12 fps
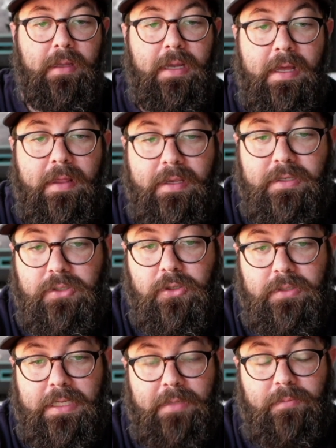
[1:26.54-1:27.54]
These two
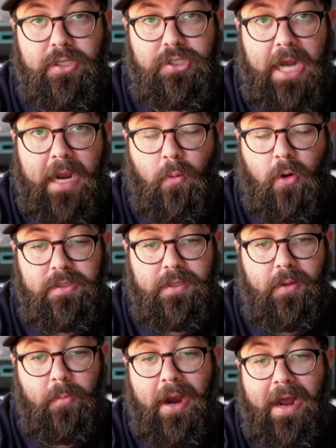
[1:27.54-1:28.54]
teams, the Jaguars and the
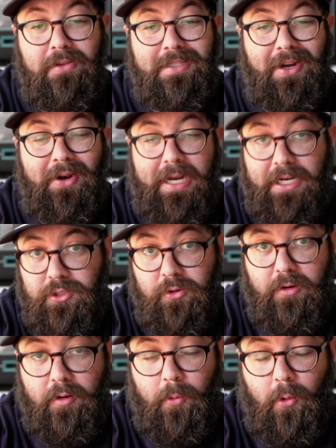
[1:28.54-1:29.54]
Browns, their injury
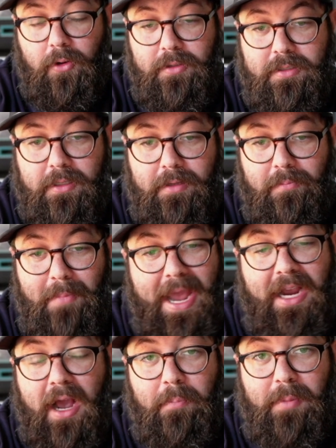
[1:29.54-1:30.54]
reports could make
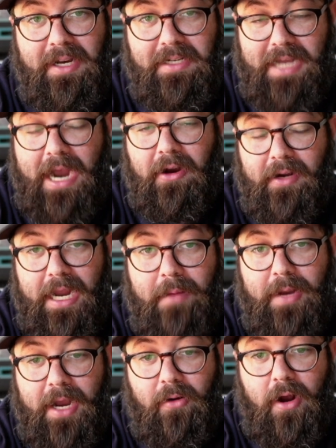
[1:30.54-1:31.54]
up an entire game
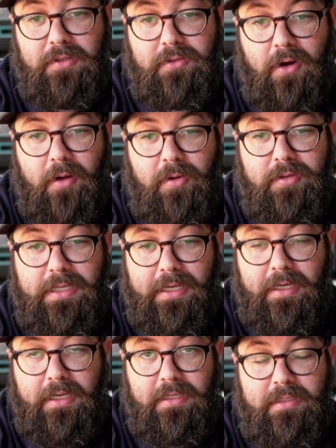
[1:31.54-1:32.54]
day roster almost. It
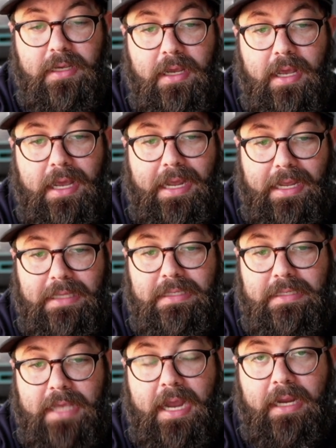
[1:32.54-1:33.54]
is
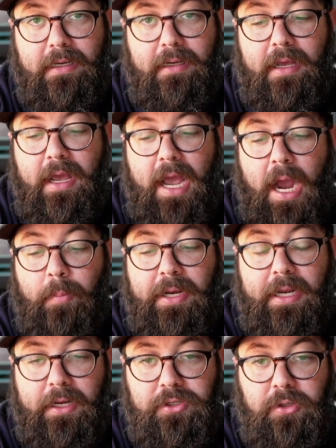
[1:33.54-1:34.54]
insane how many
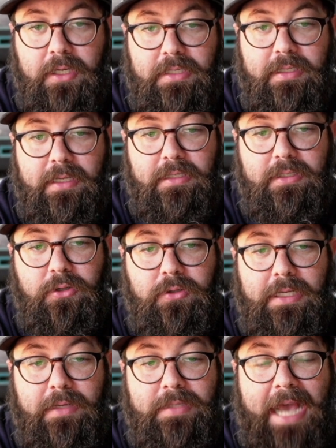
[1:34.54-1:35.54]
injuries these two
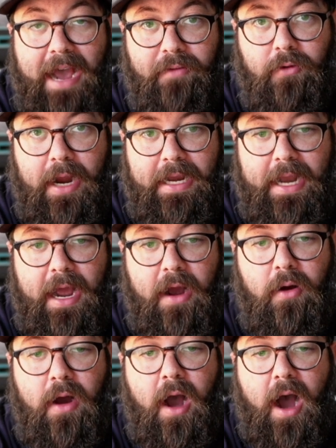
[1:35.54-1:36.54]
teams have right now.
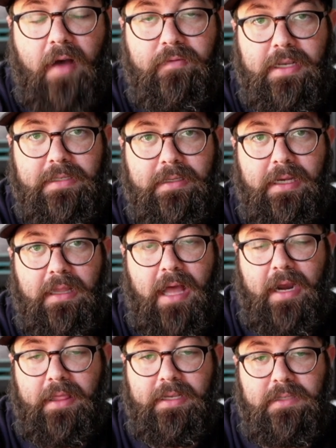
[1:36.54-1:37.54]
Obviously, a lot
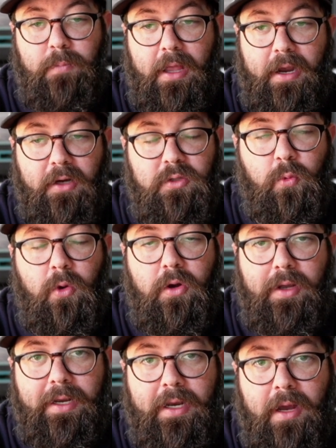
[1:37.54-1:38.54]
of these players will
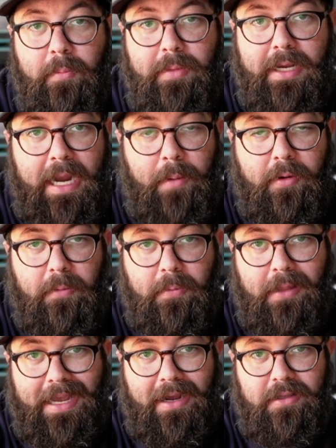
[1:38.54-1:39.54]
end up being able to
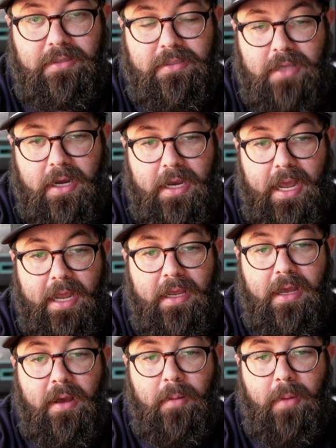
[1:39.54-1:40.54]
play on Sunday,
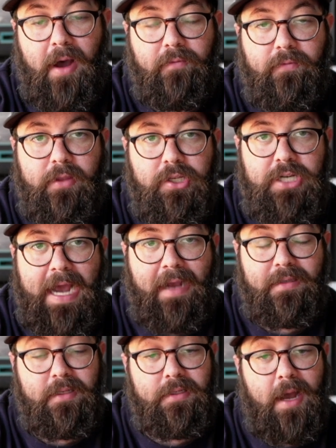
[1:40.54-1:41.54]
but for the
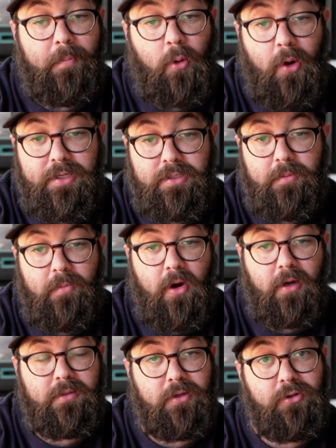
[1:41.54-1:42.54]
Jags, the top question
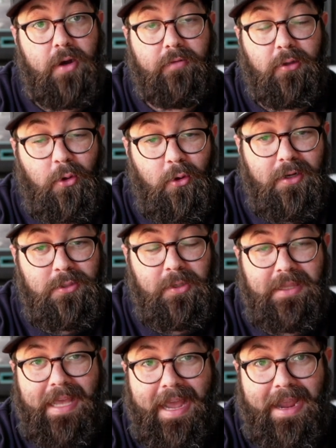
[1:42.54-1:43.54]
marks are Trevor Lawrence
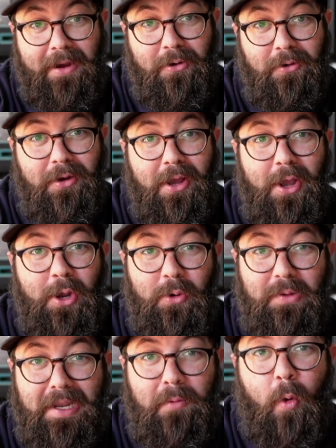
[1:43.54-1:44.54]
with the ankle, who
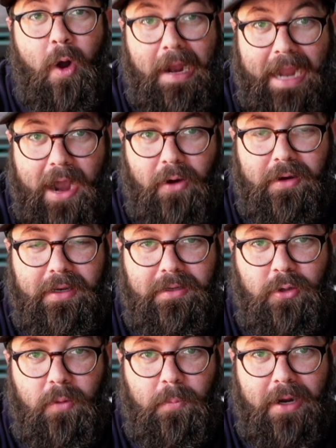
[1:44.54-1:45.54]
did walk out and
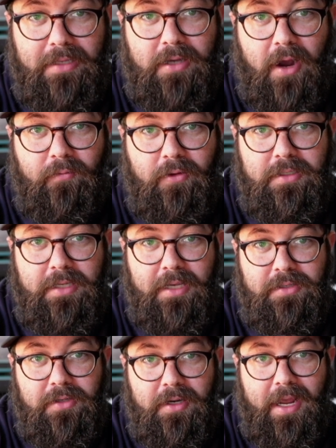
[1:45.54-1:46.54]
do a press conference
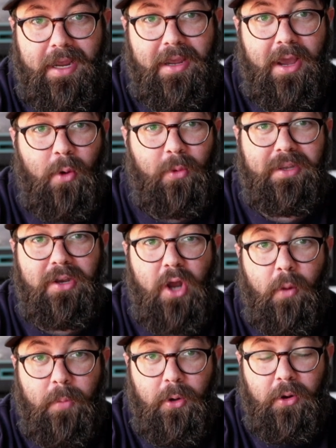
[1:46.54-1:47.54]
yesterday with no
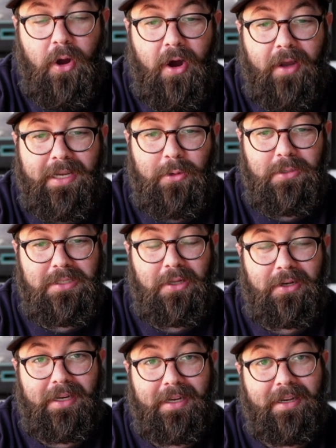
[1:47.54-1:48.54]
boot on. He was looking